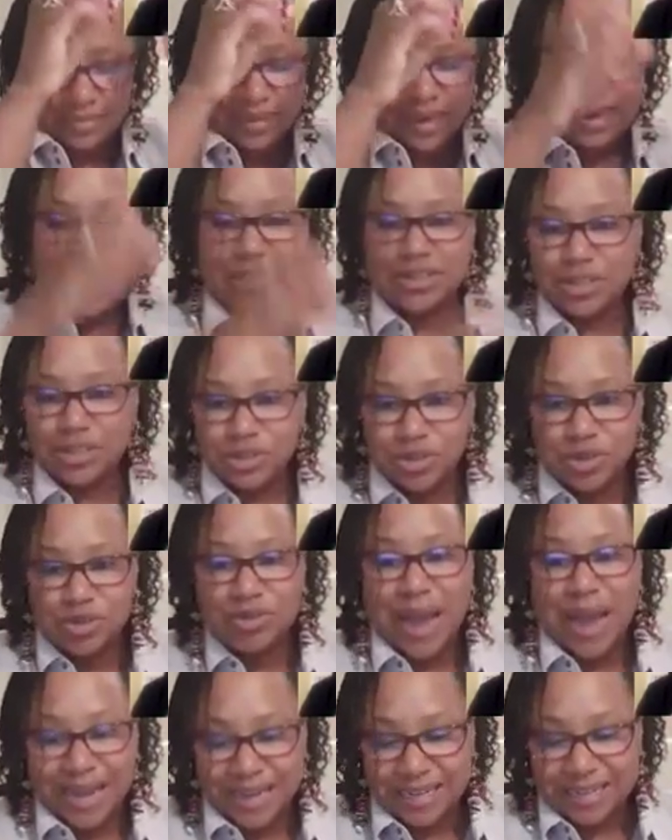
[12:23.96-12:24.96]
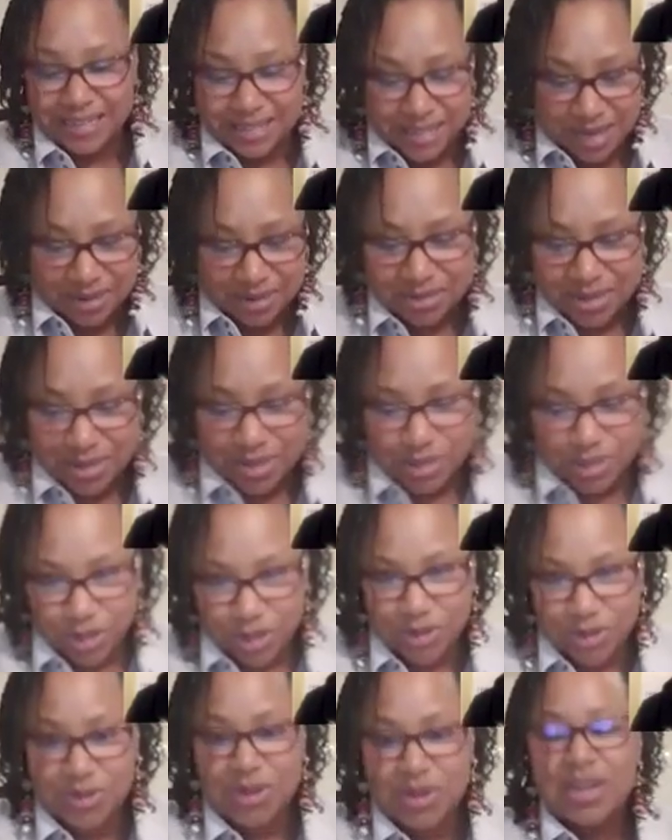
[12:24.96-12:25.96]
And so you got the steps to
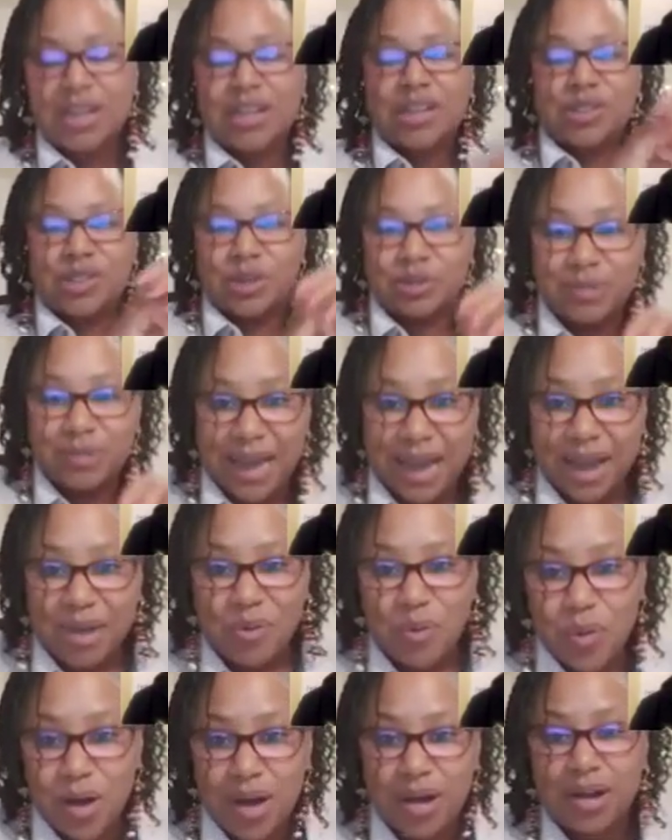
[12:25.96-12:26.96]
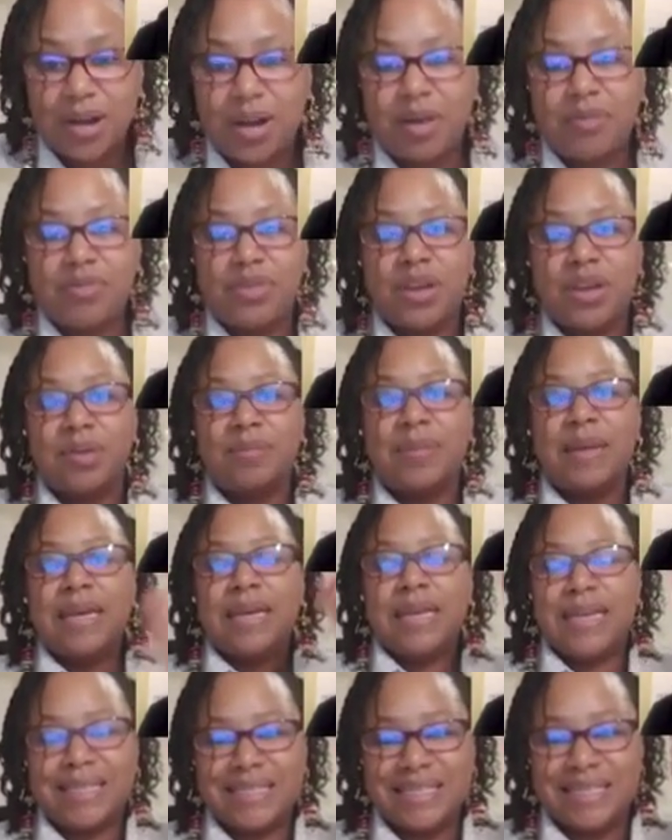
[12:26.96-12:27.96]
do. So now one of them
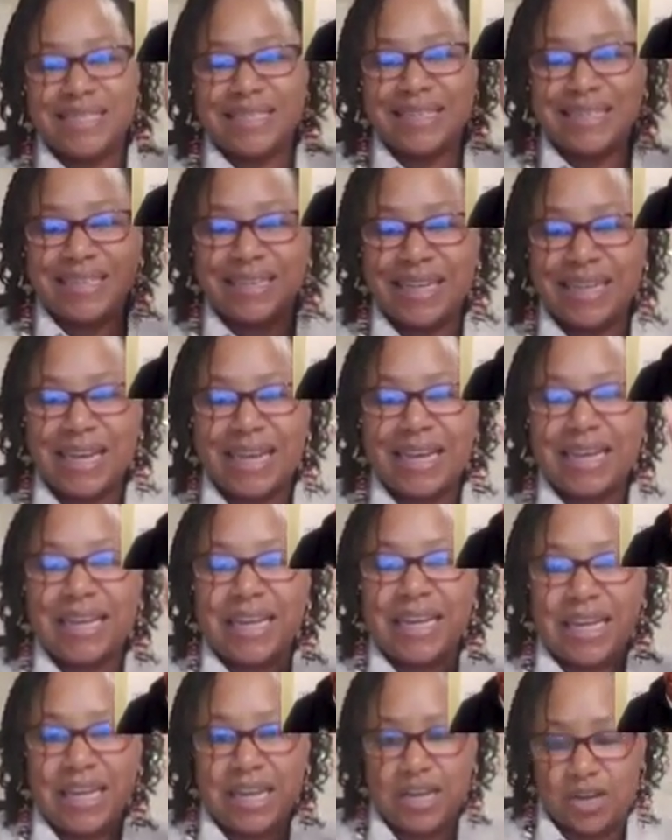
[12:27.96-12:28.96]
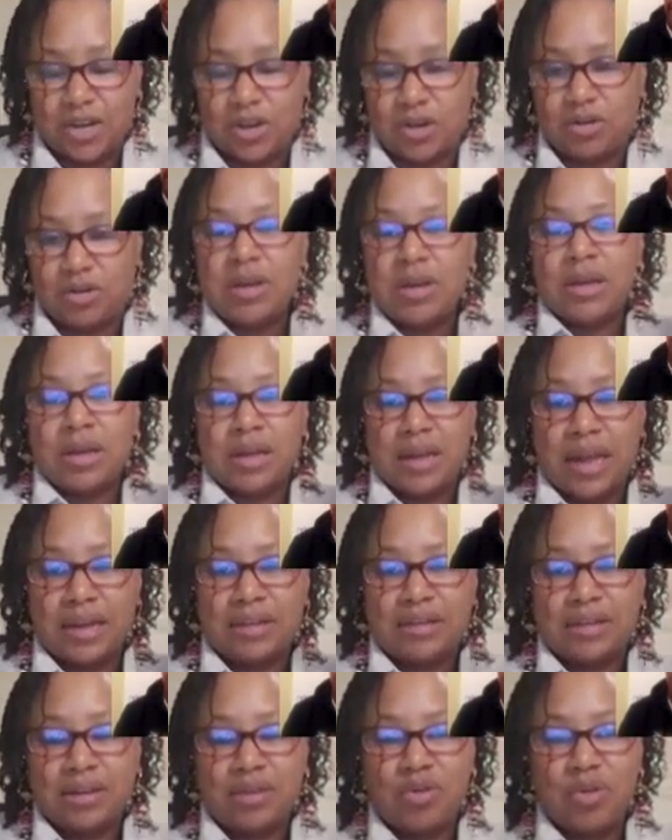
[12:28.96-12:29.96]
is to let it go. And
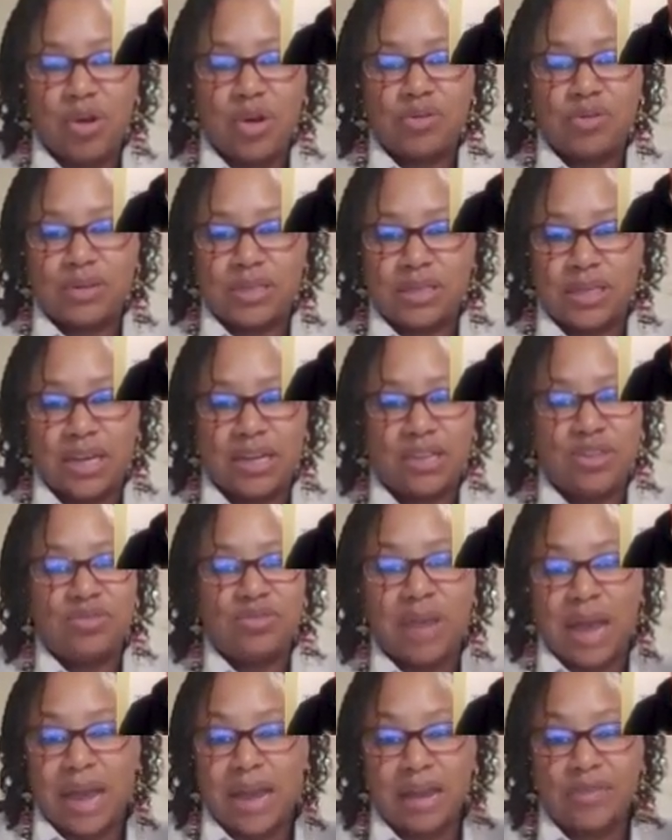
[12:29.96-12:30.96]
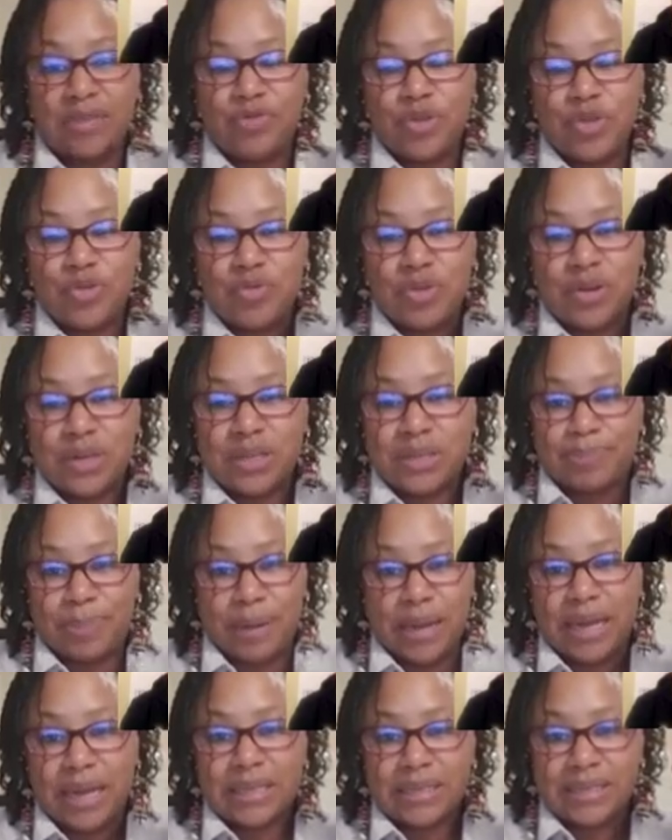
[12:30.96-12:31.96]
like the quote said, if you want to
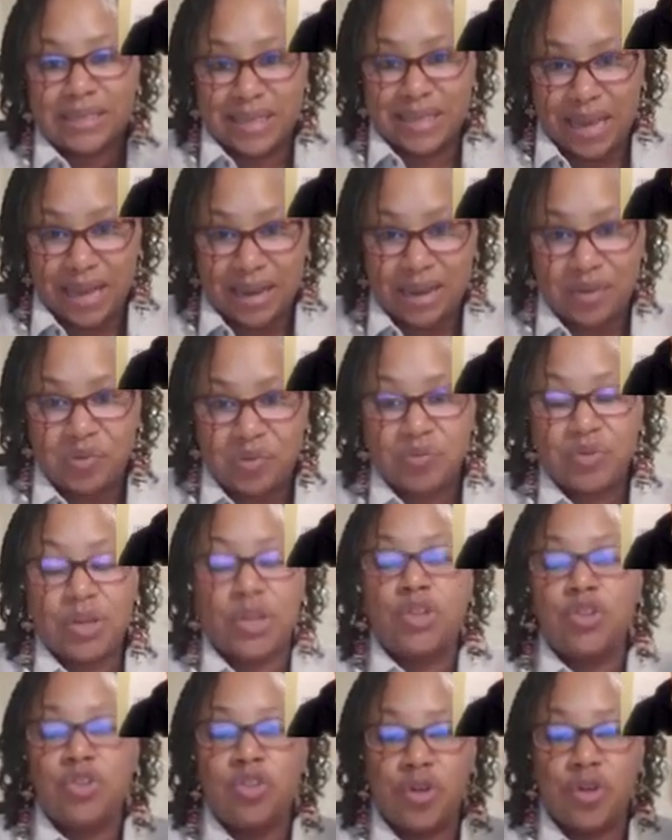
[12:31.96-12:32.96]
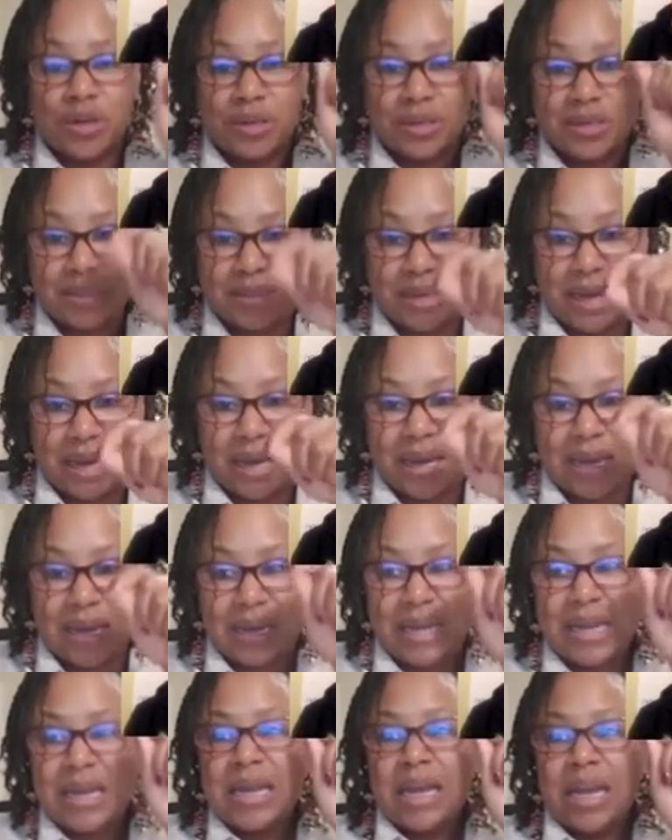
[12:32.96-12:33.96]
play it safe, then you're going to
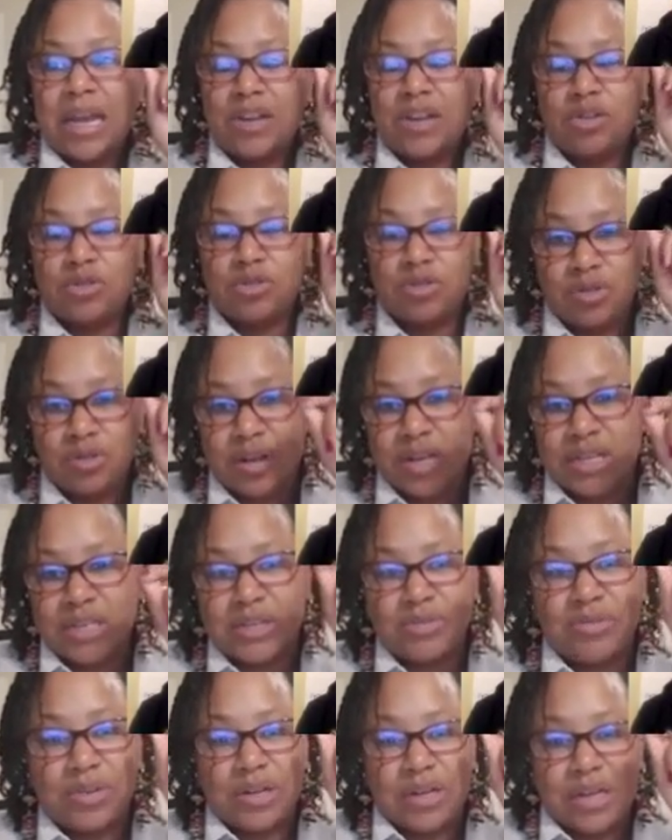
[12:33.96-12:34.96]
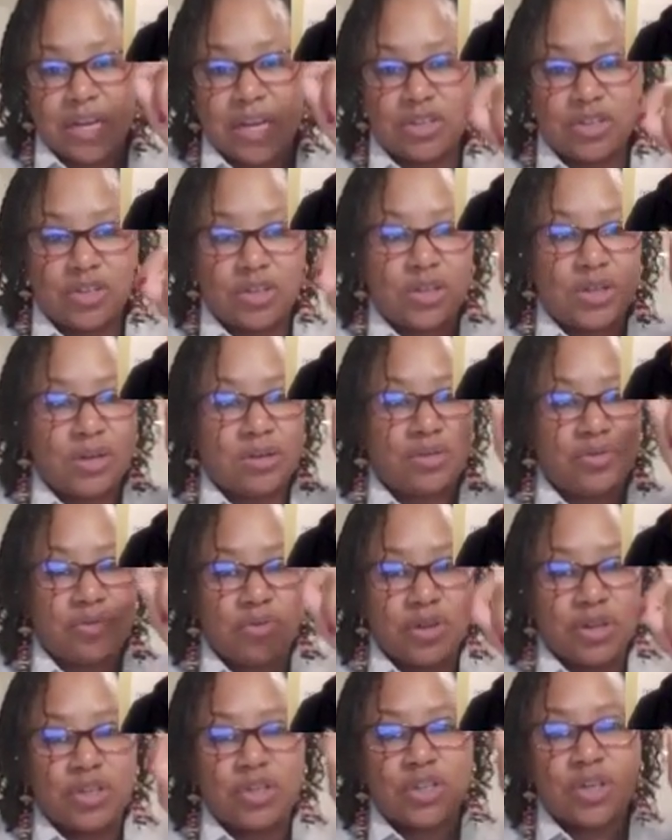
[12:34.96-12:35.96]
stay in those crazy relationships,
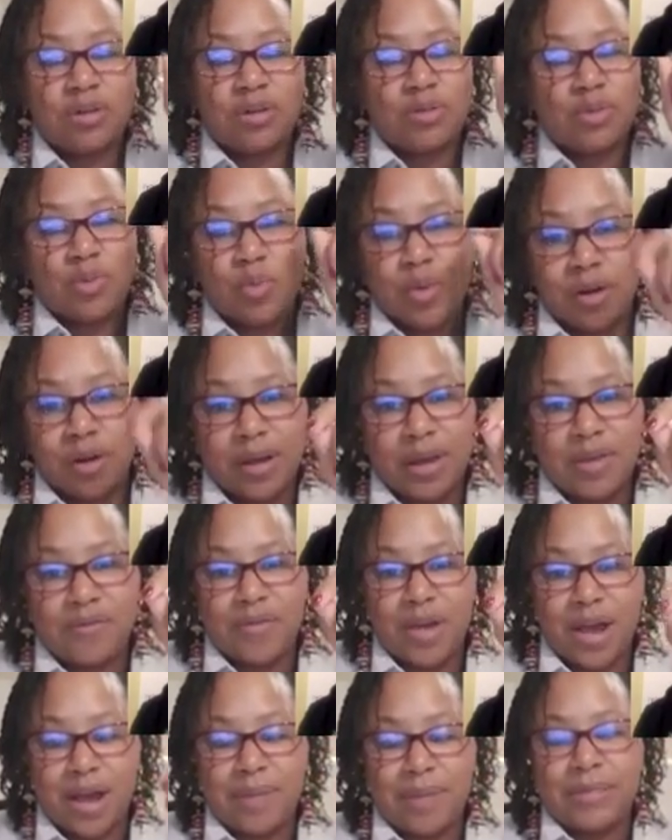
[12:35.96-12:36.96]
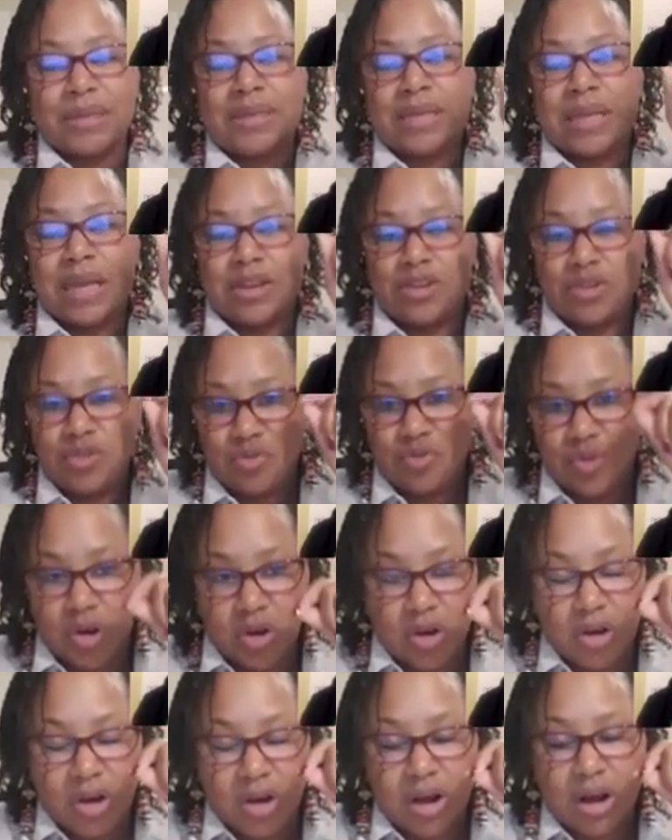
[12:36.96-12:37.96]
friendships, work environments like you
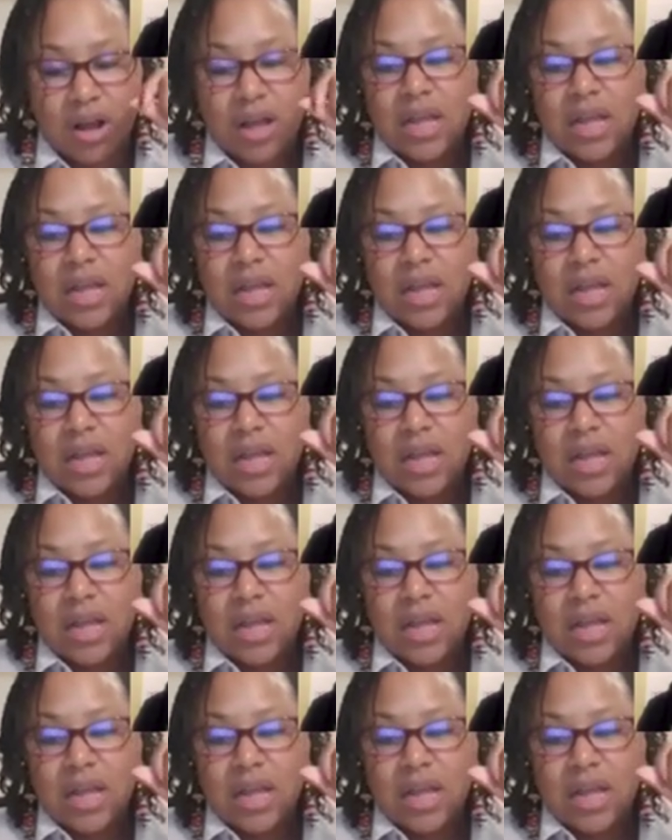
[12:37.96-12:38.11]
are.